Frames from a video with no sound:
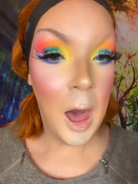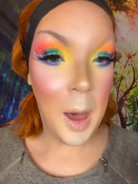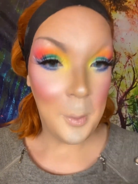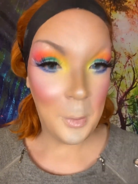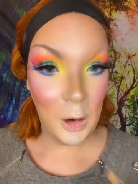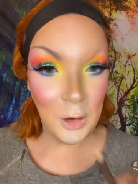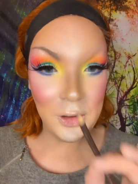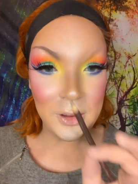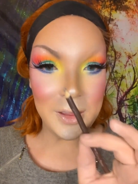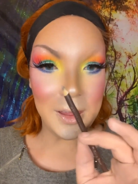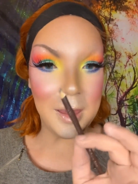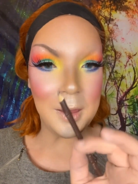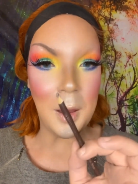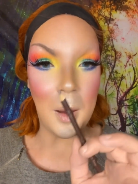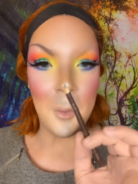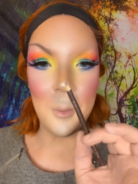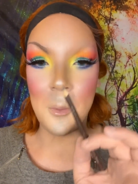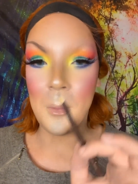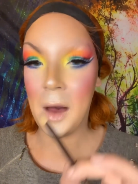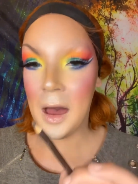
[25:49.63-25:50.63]
Personally,
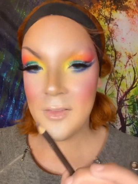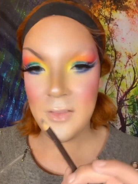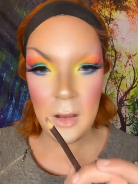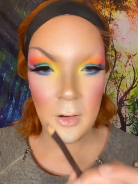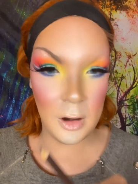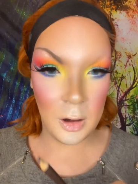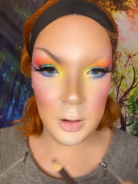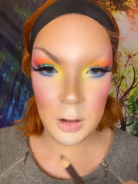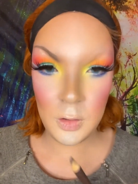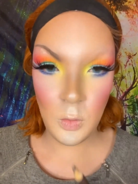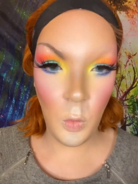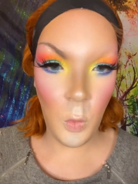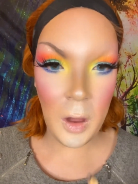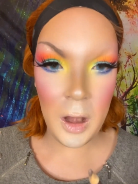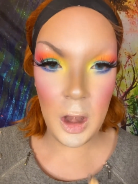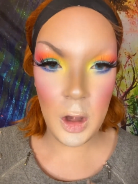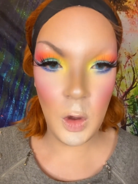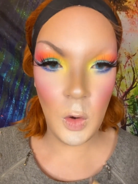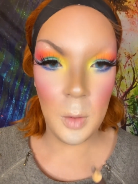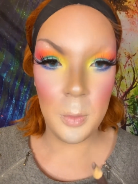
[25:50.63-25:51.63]
my favorite way
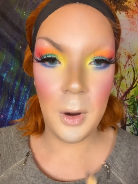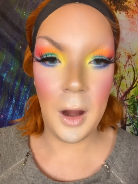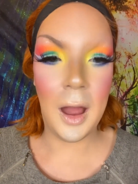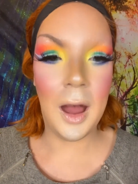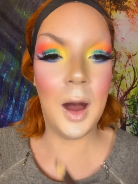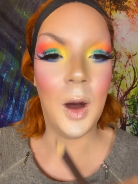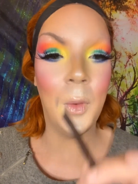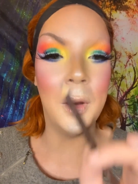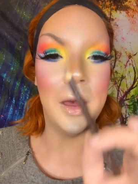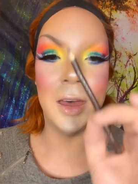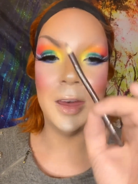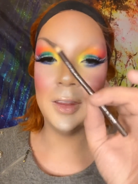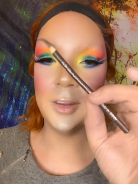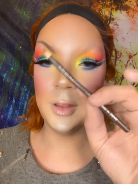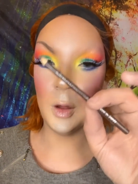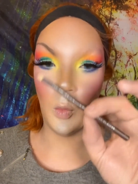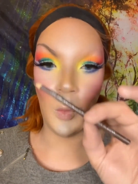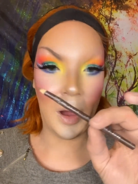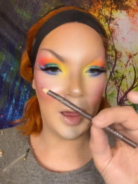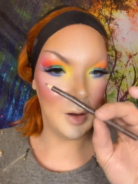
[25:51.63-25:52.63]
to do a brow is
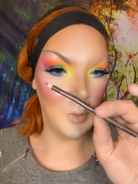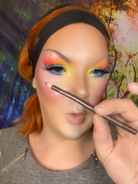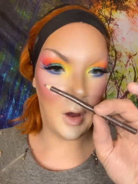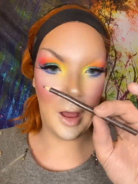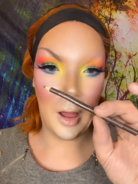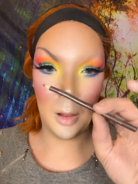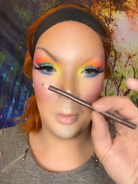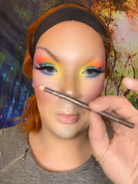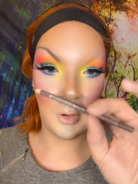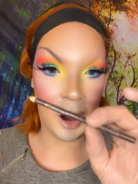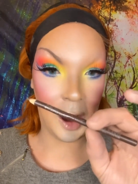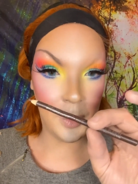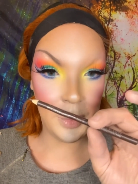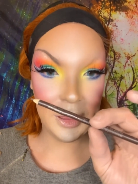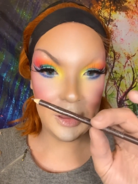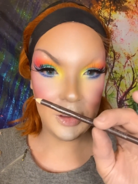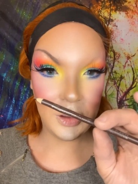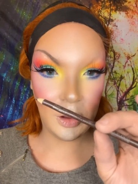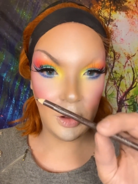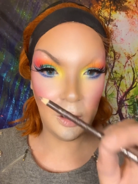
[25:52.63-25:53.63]
the Wet n Wild brow
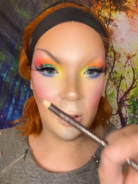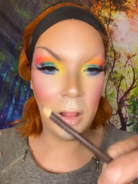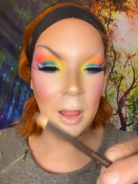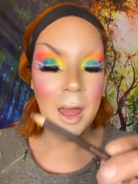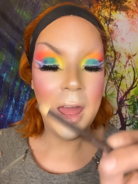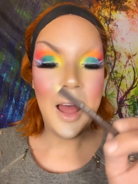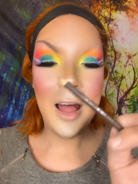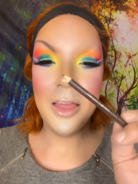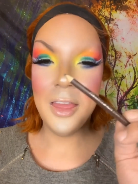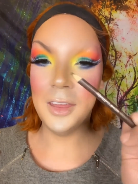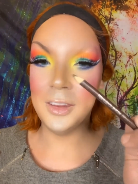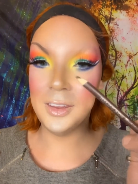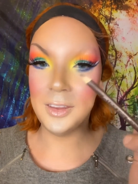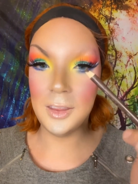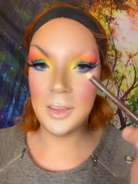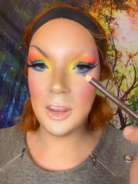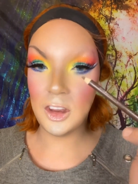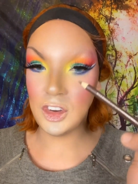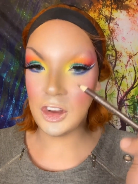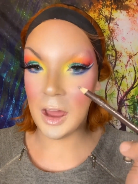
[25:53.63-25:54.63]
pencil. This is
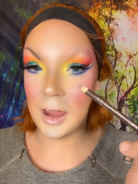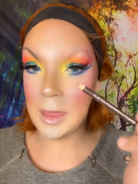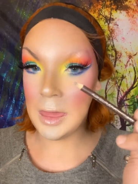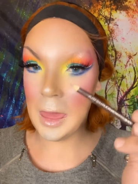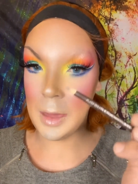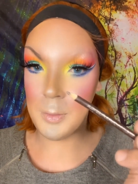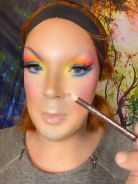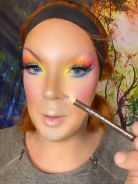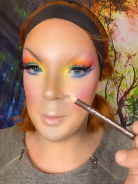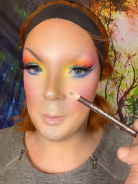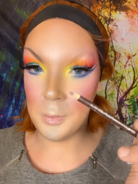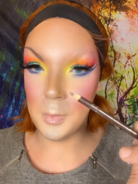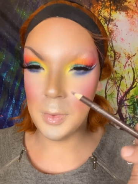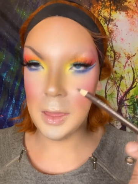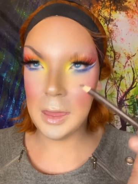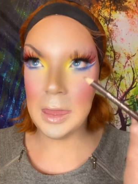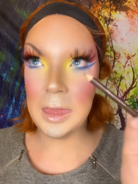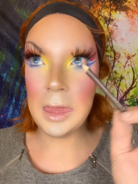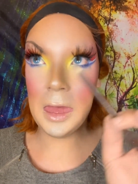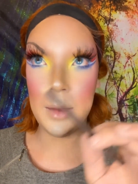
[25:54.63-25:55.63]
in the shade
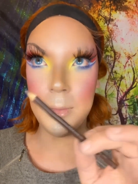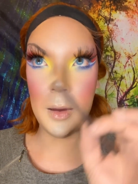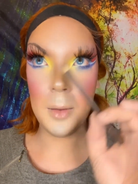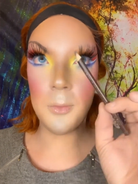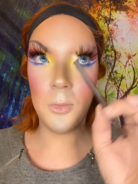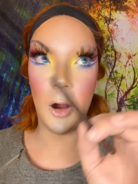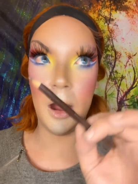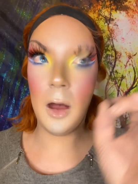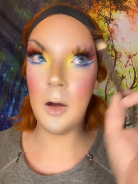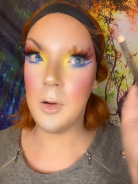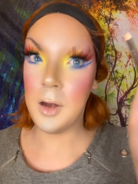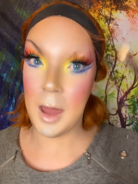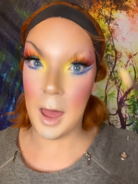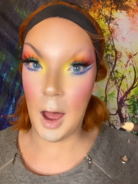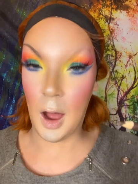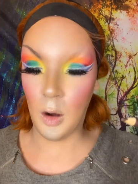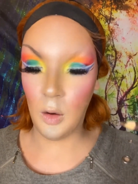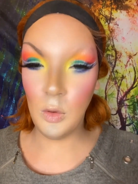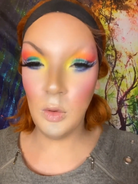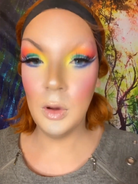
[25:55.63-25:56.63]
Gimma Brown
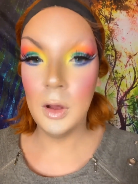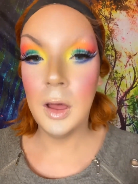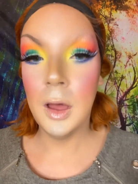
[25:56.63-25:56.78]
Now.